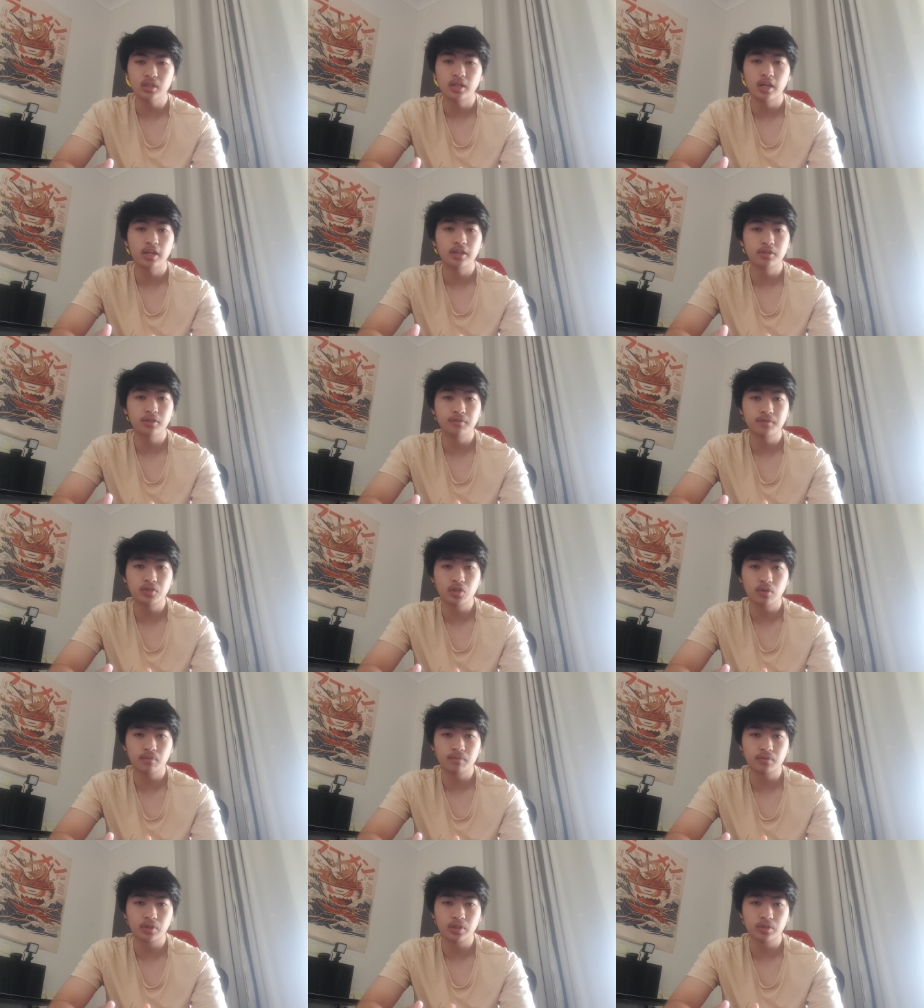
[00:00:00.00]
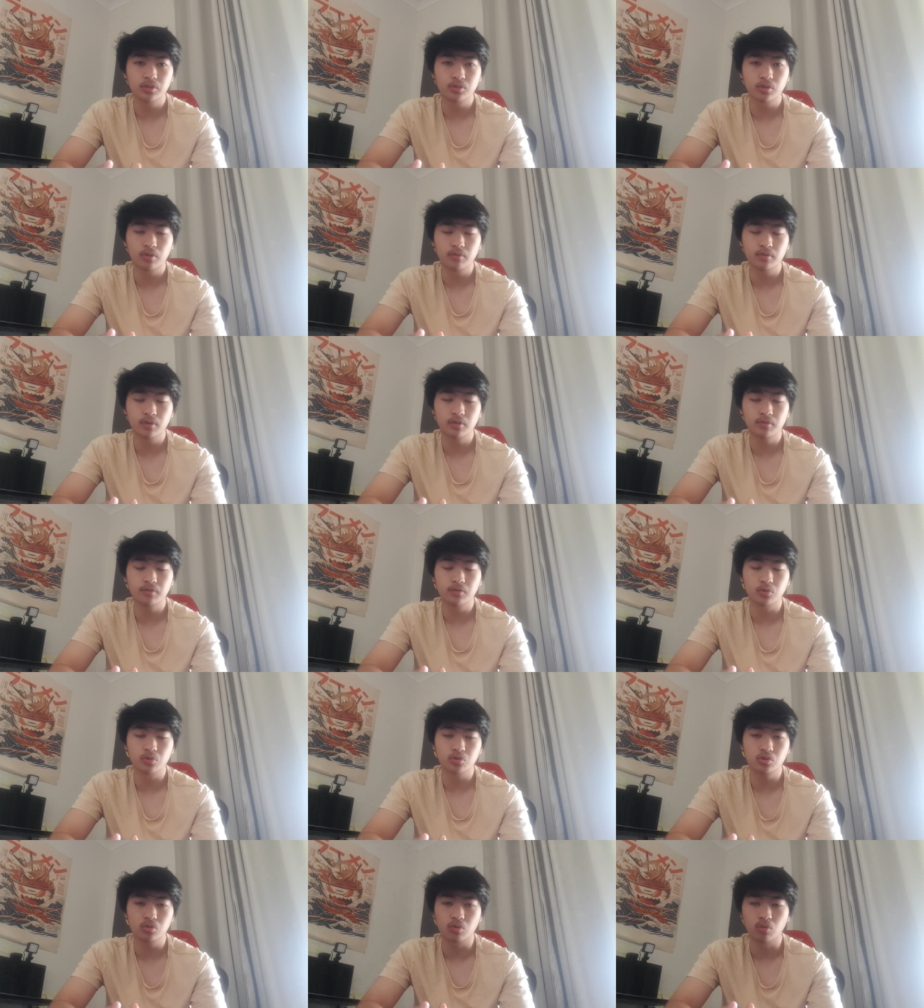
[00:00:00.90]
end of term 3 is over
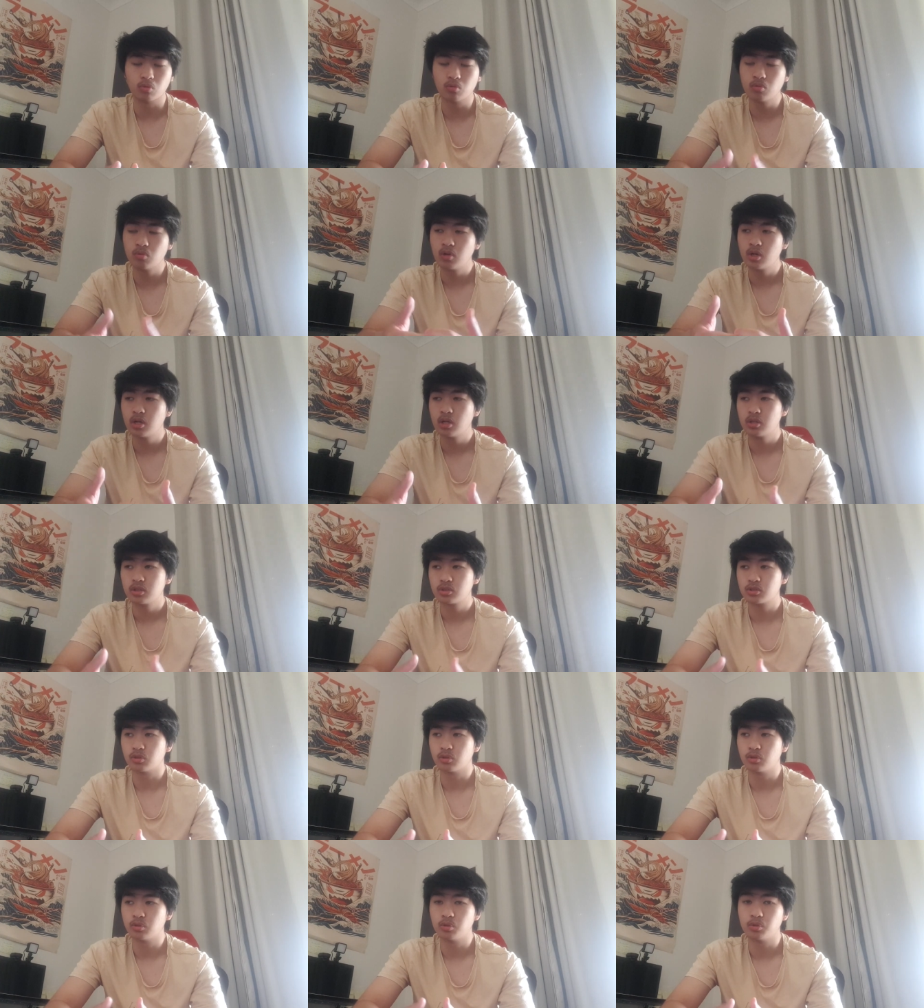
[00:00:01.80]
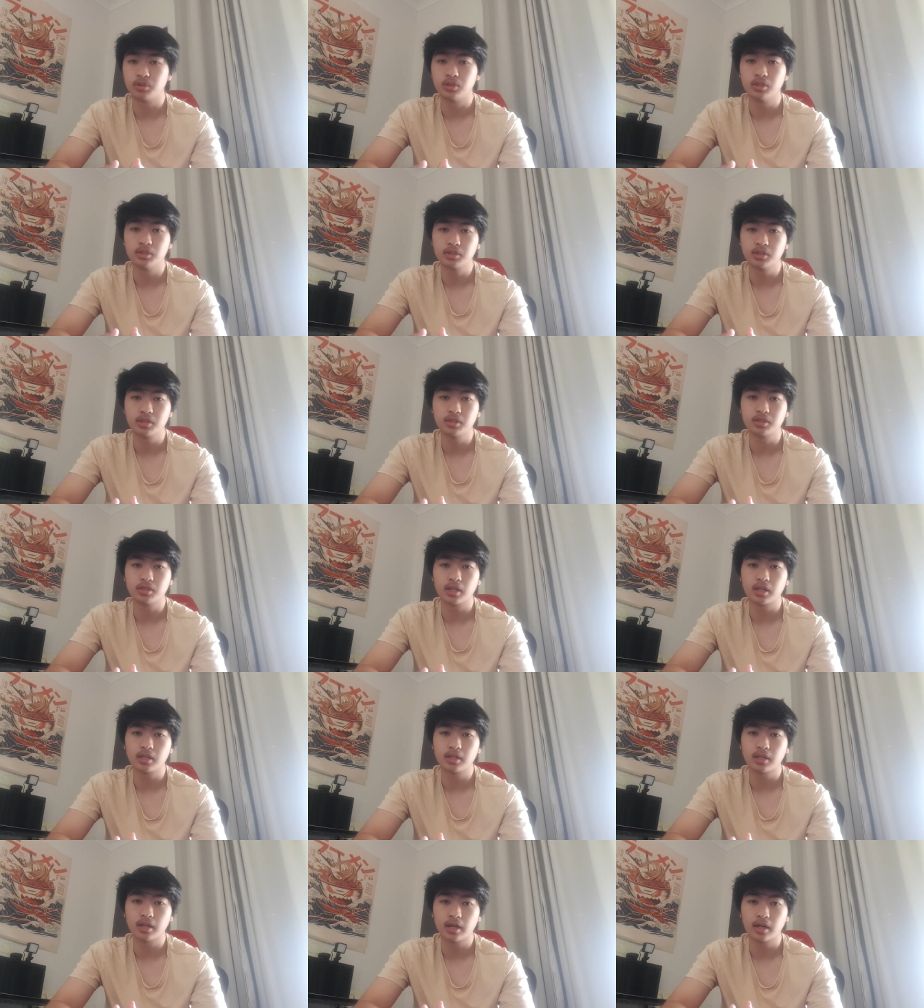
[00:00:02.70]
for school, so this is
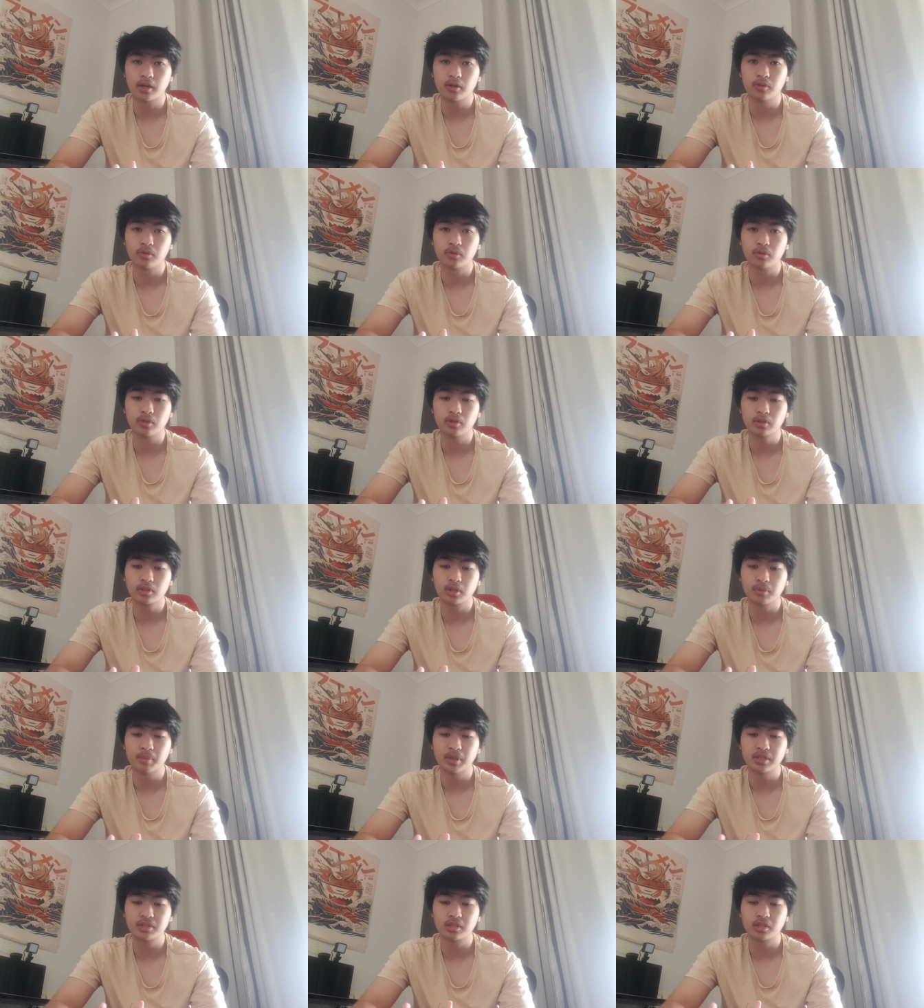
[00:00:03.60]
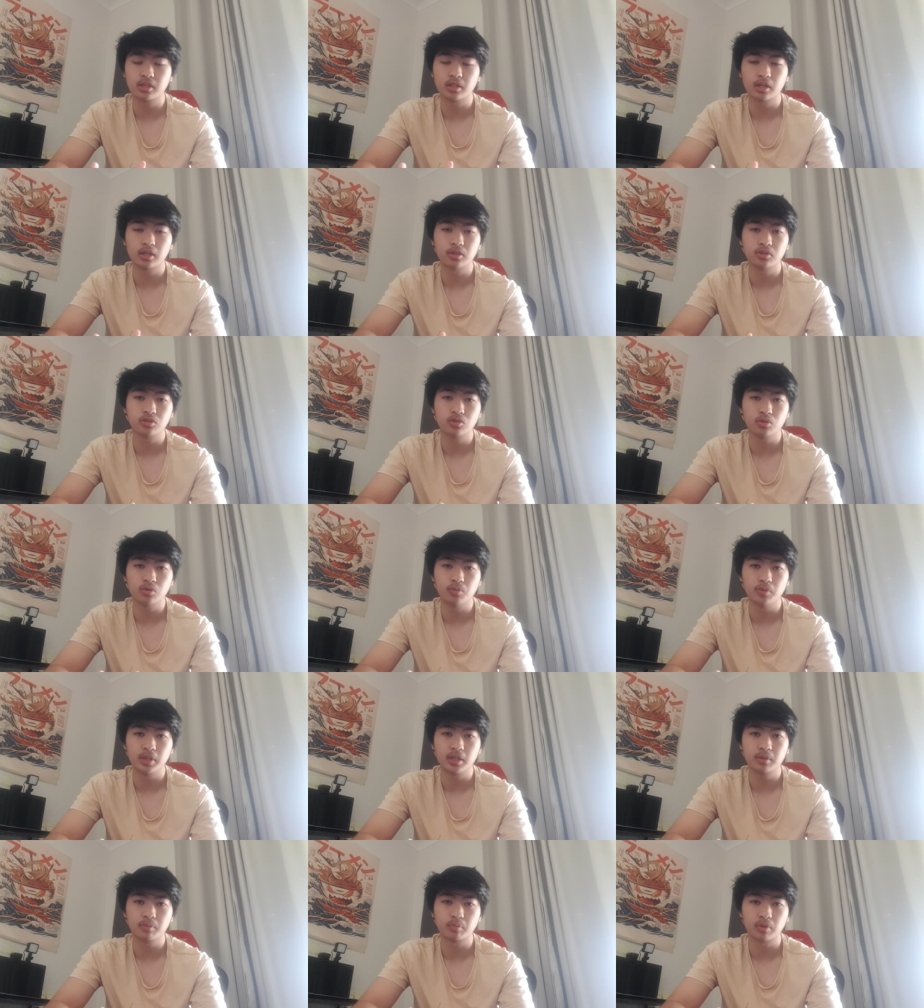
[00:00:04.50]
now commencing a
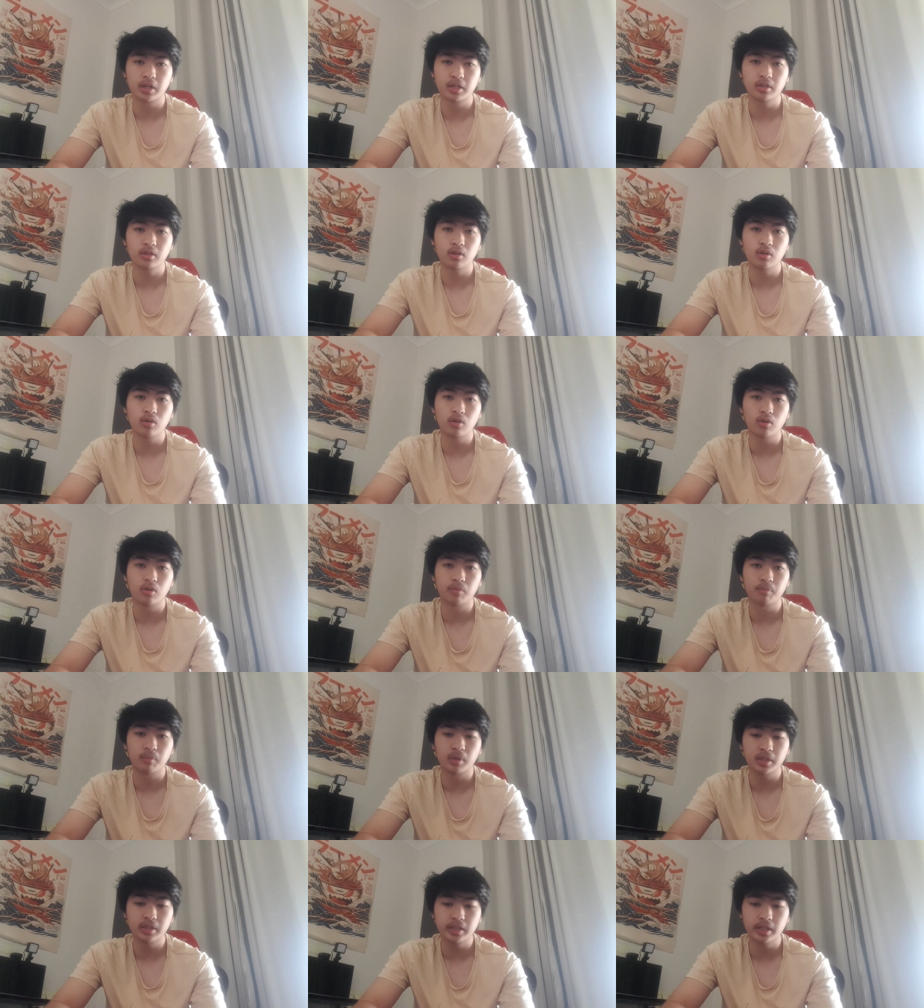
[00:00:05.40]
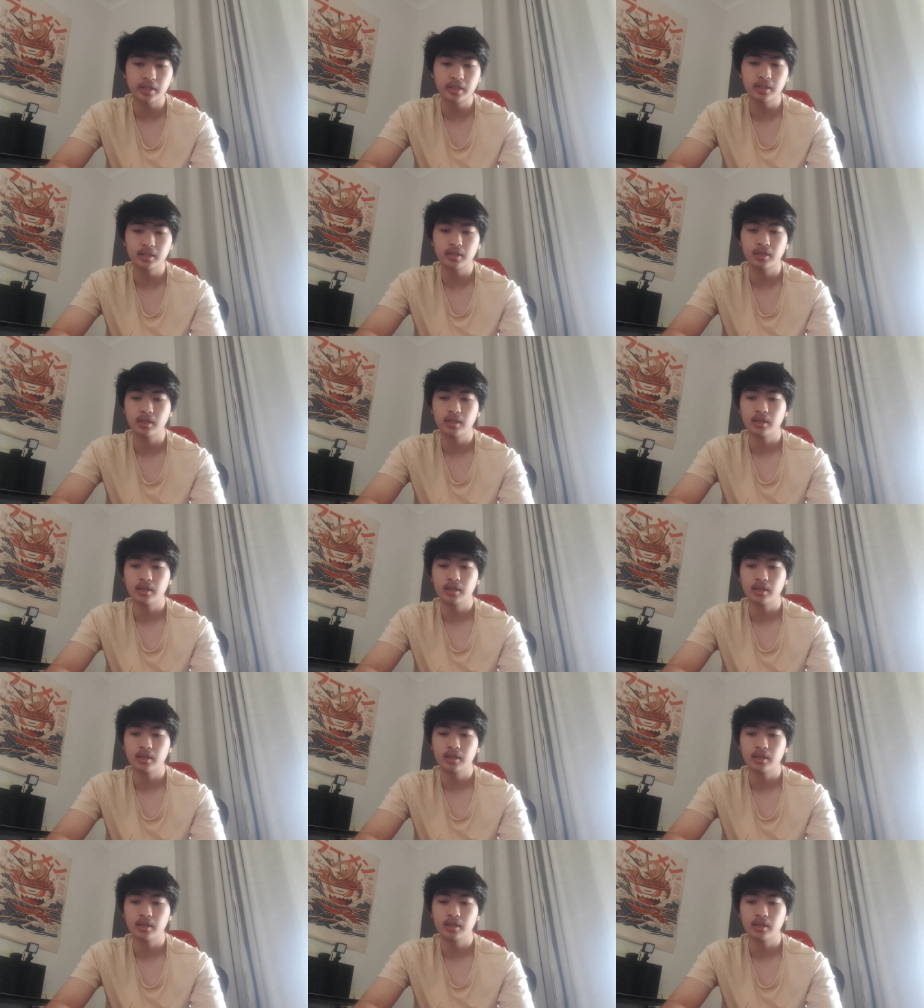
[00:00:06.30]
2-week break on Monday,